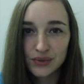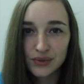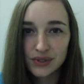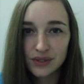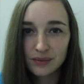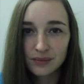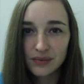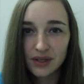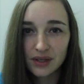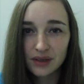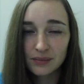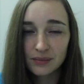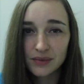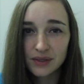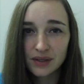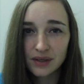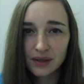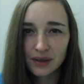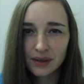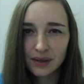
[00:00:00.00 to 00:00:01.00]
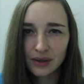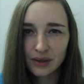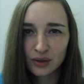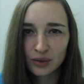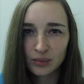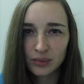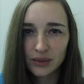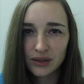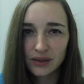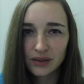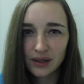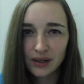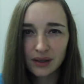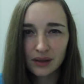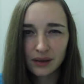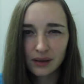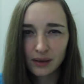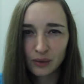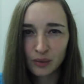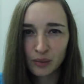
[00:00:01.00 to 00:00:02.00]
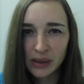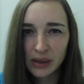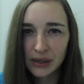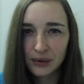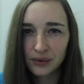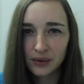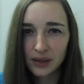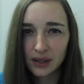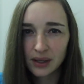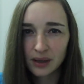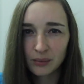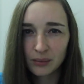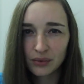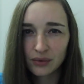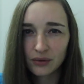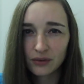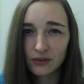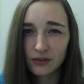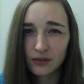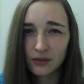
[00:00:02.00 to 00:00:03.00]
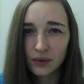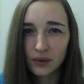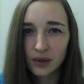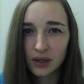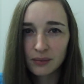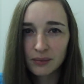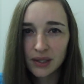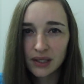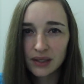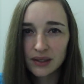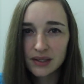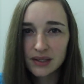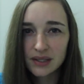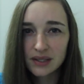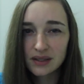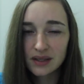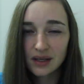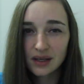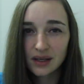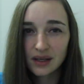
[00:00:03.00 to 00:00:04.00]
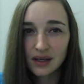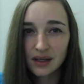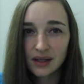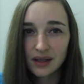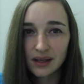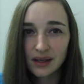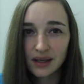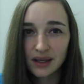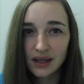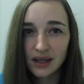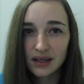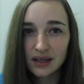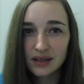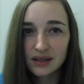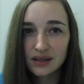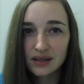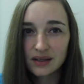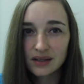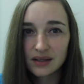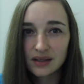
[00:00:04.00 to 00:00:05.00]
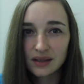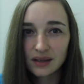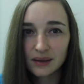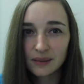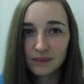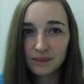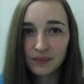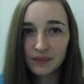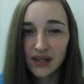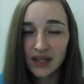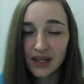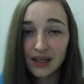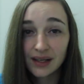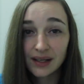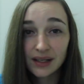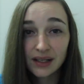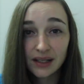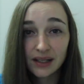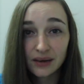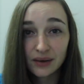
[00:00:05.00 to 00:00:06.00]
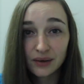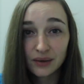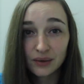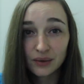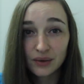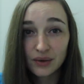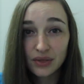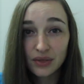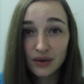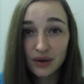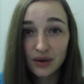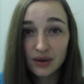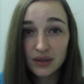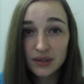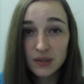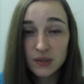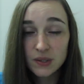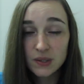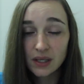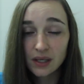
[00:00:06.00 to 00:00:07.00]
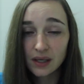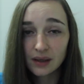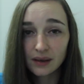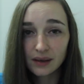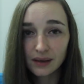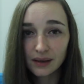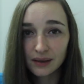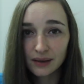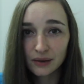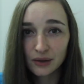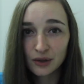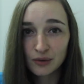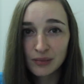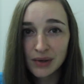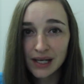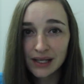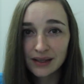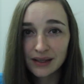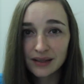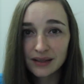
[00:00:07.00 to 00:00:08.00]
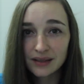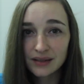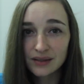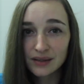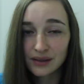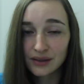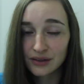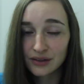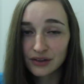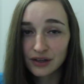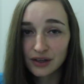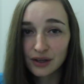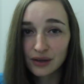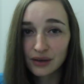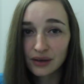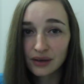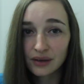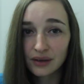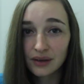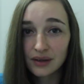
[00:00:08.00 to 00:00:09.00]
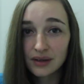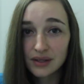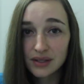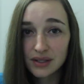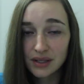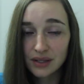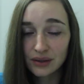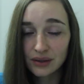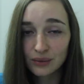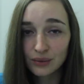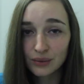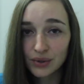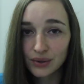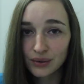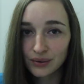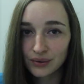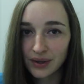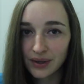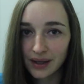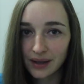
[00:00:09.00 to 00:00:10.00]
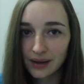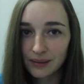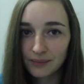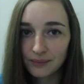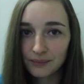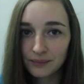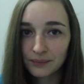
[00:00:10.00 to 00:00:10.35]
Sometimes it can help to take a little power nap of 40 minutes, and it can clear your thoughts, it can clear your mind so that you can continue with your day.